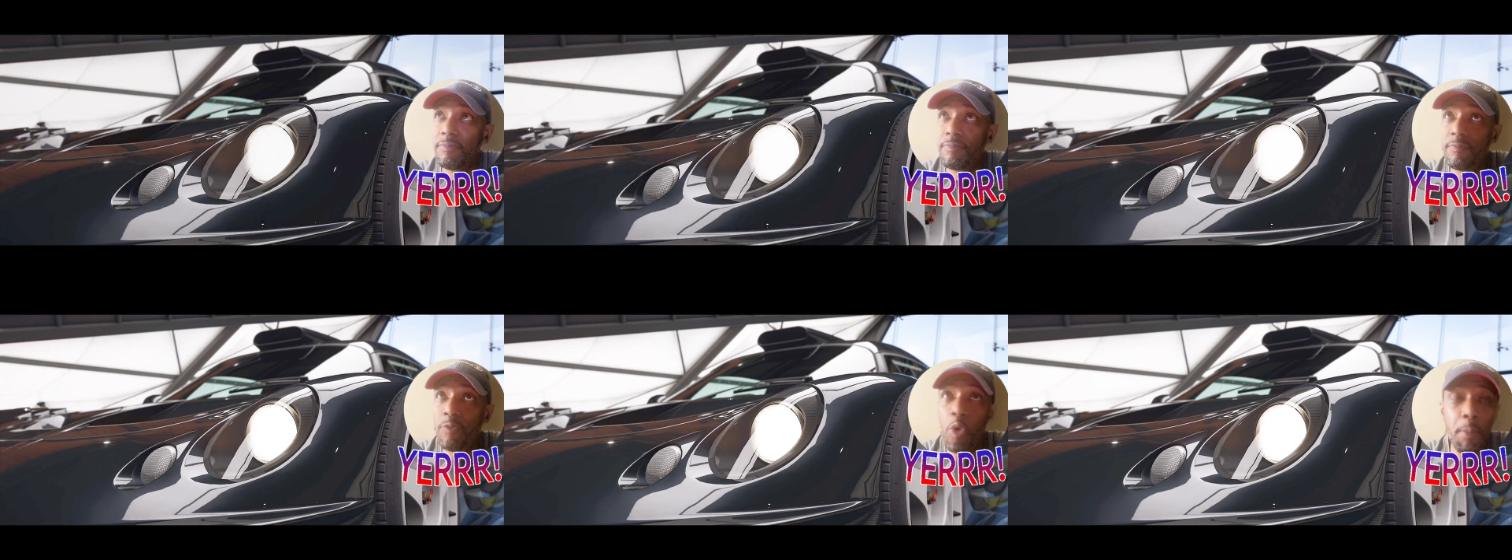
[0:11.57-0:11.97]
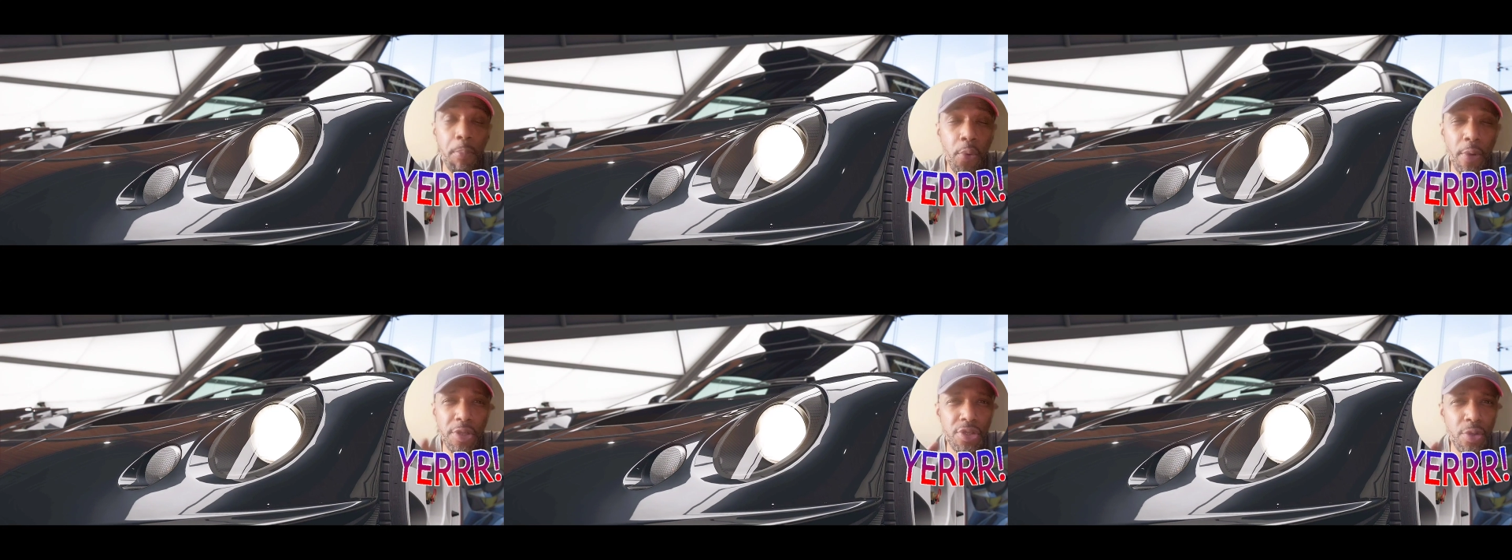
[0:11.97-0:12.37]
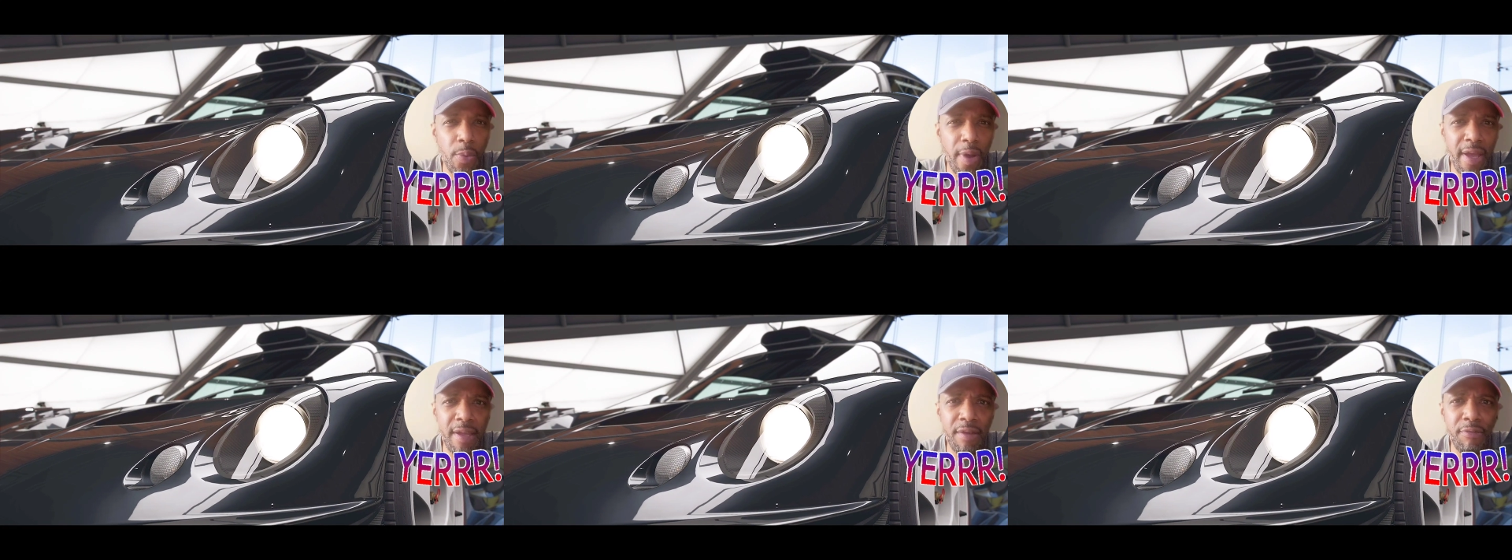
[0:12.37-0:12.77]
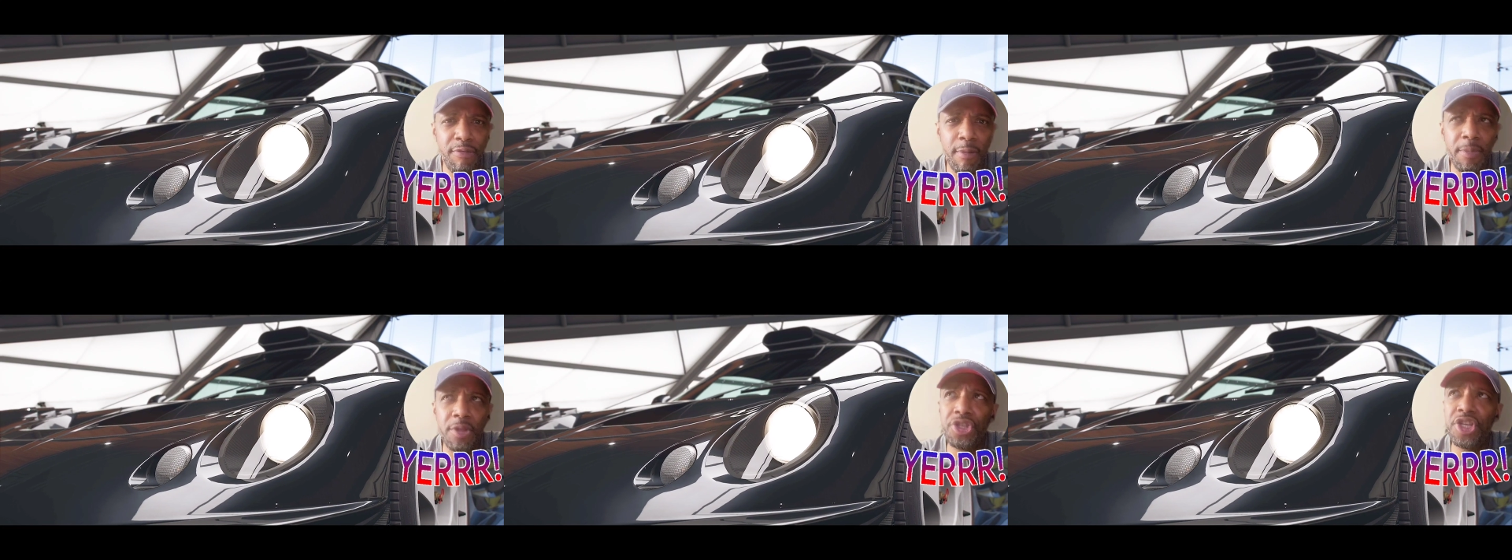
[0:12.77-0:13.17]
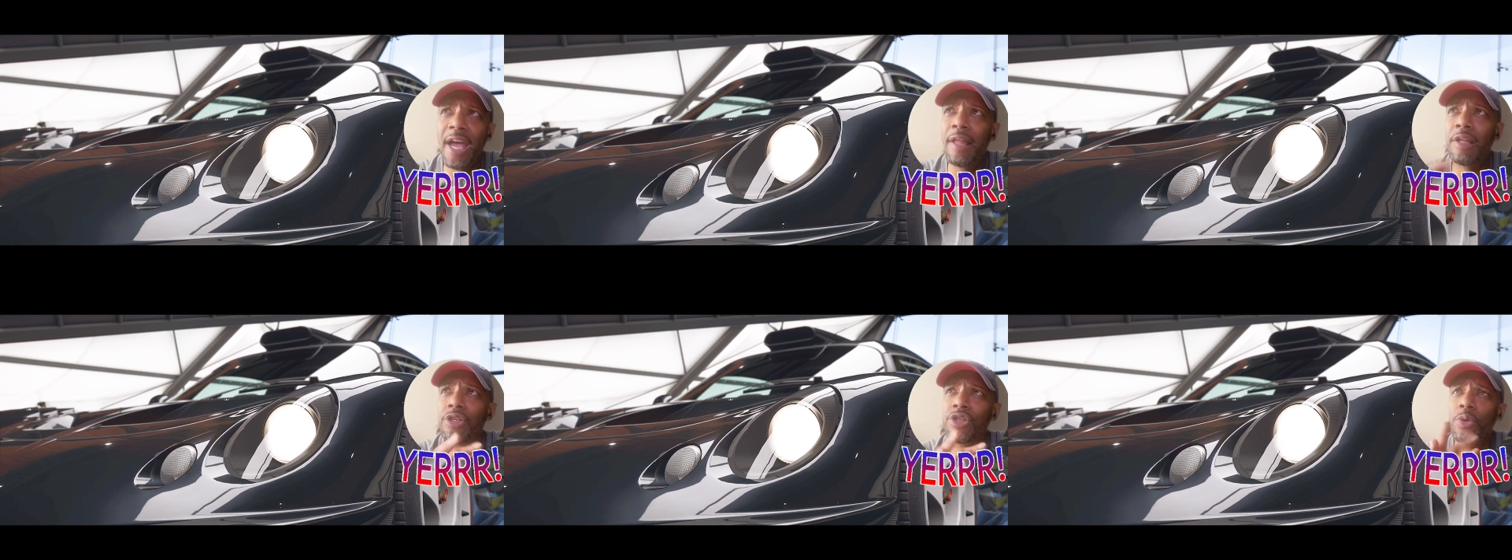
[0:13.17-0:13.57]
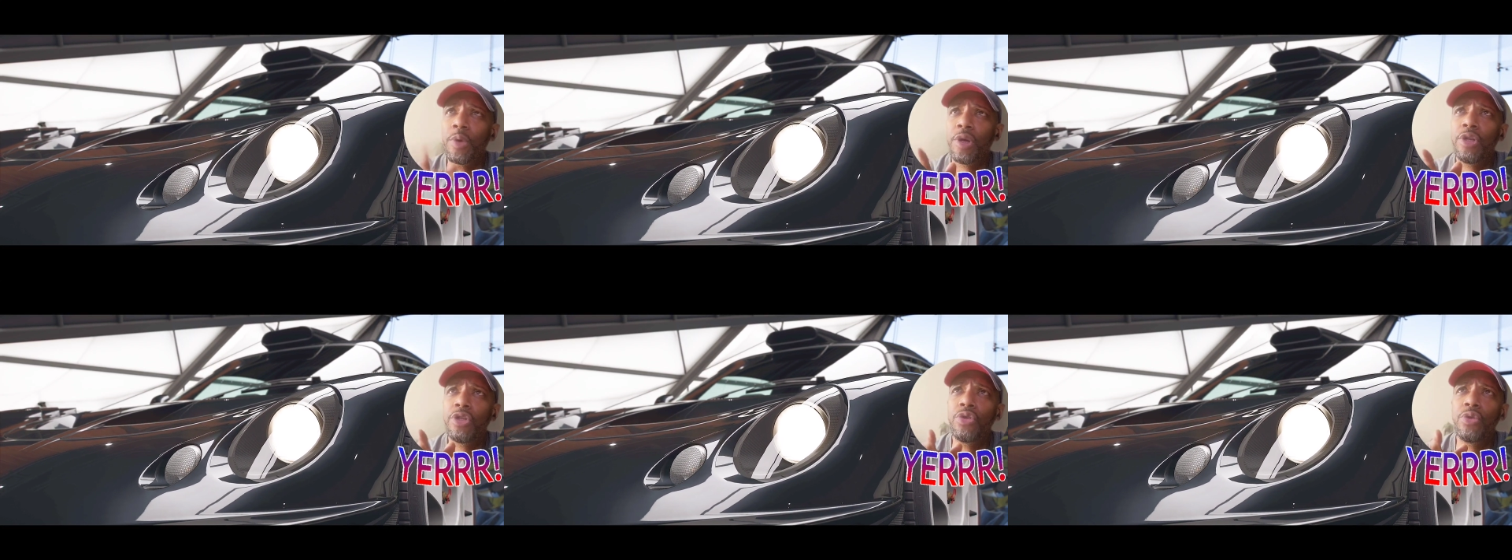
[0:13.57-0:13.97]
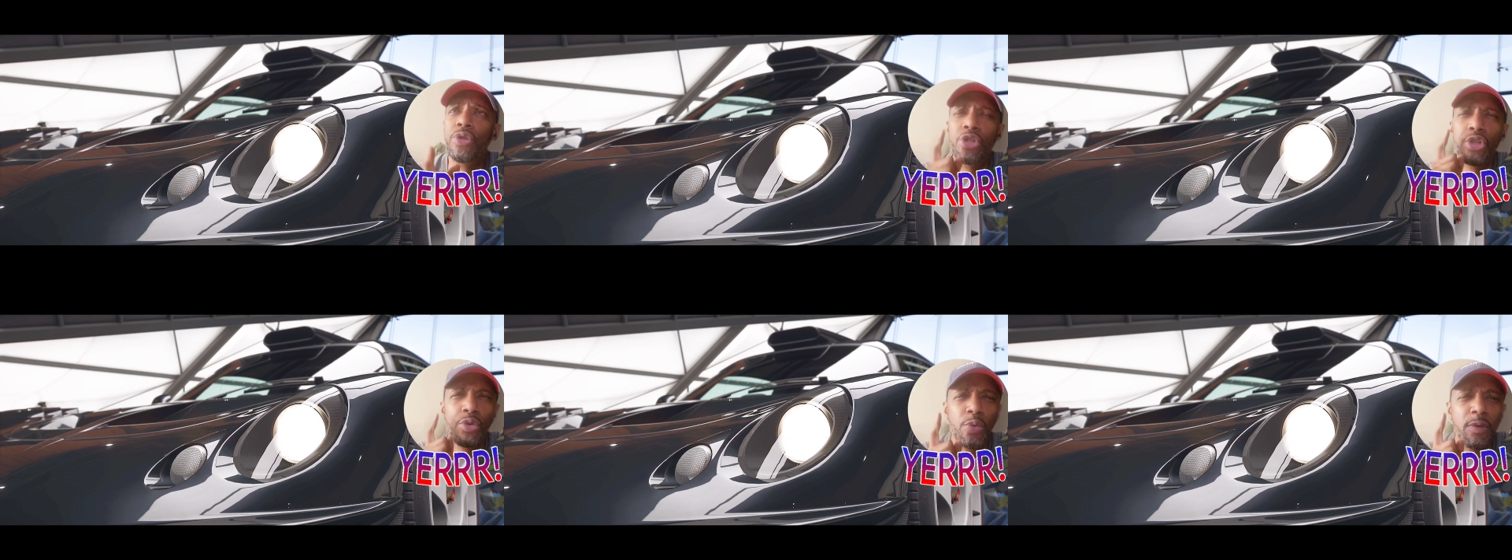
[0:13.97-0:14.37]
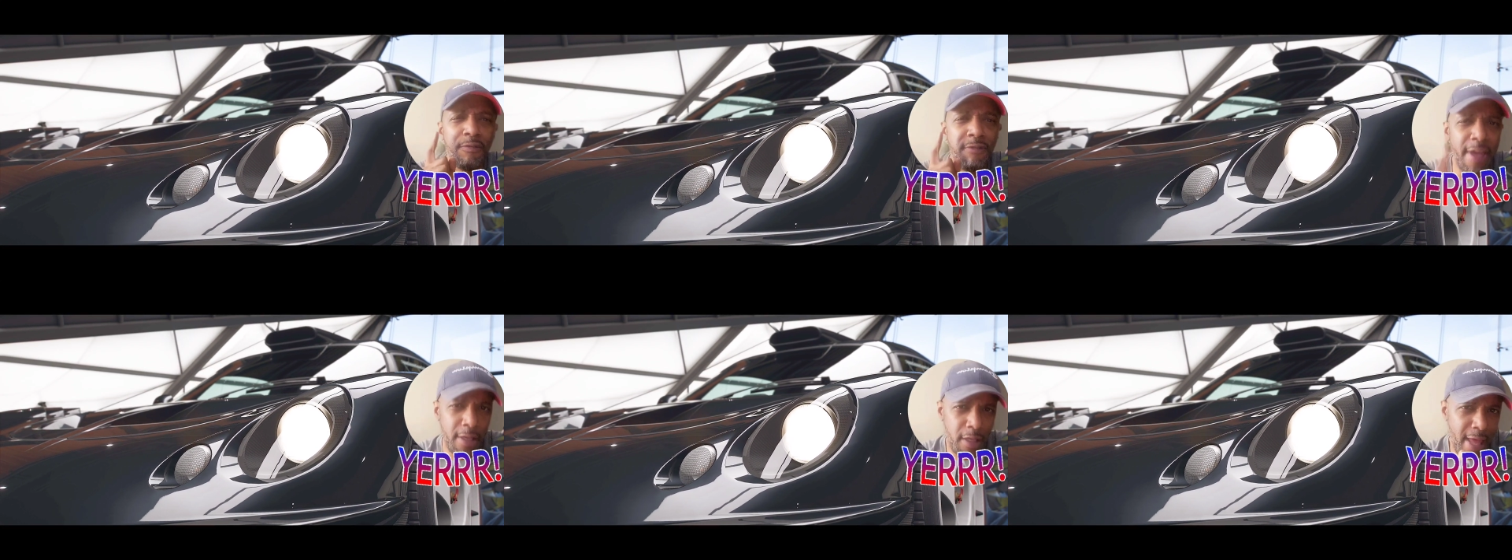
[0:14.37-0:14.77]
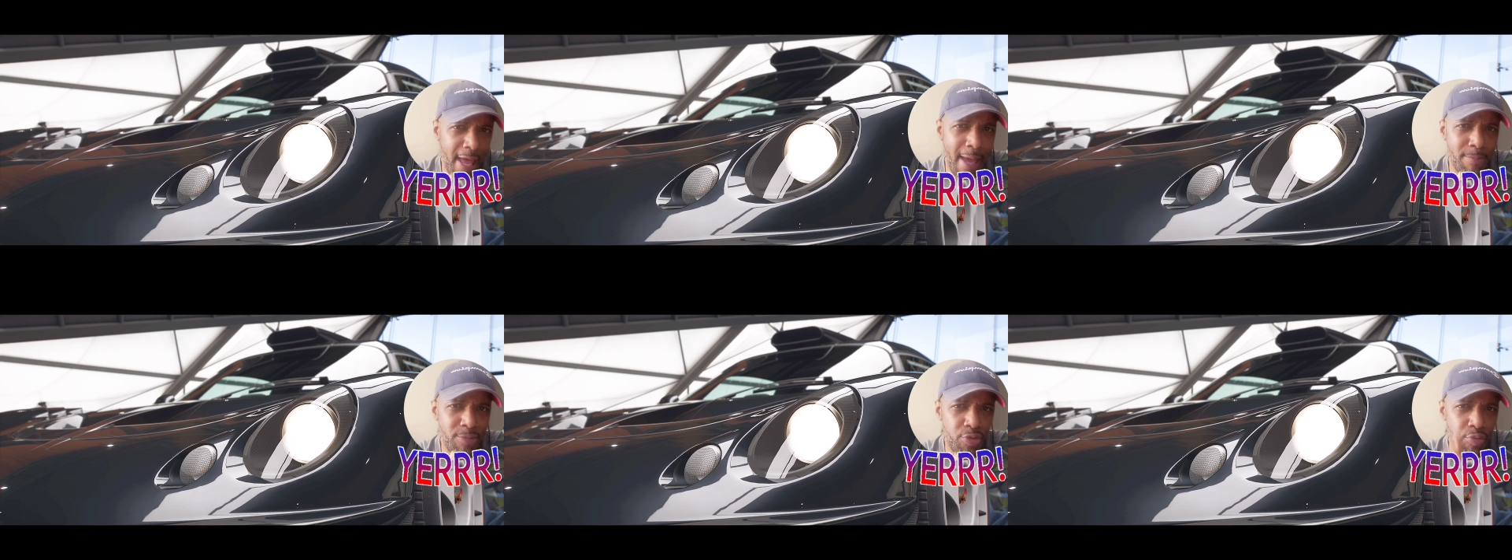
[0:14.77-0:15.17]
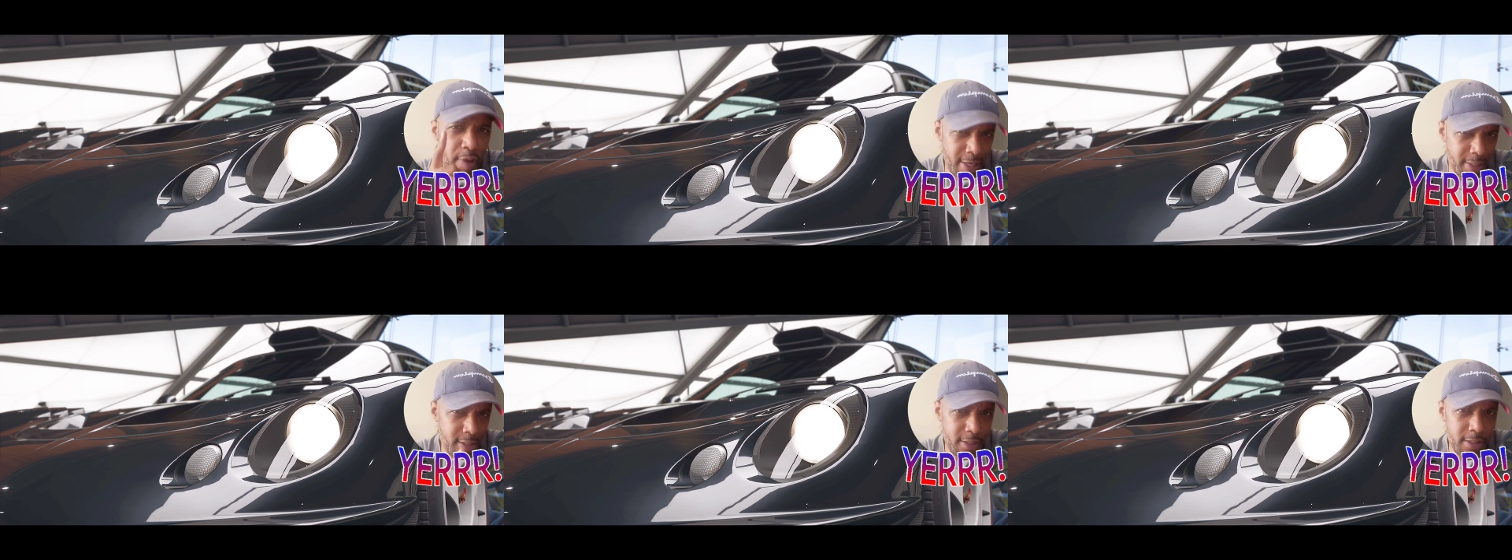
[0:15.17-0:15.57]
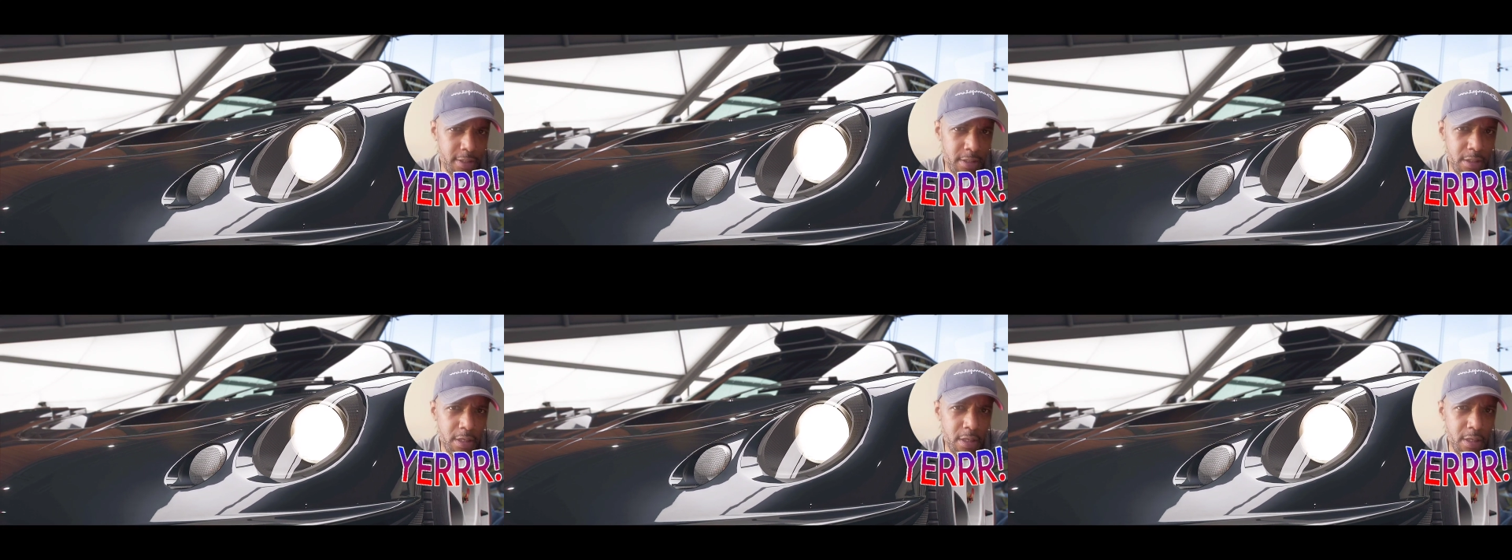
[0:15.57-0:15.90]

4 points away from the challenge, so we're gonna do the two Event Labs races.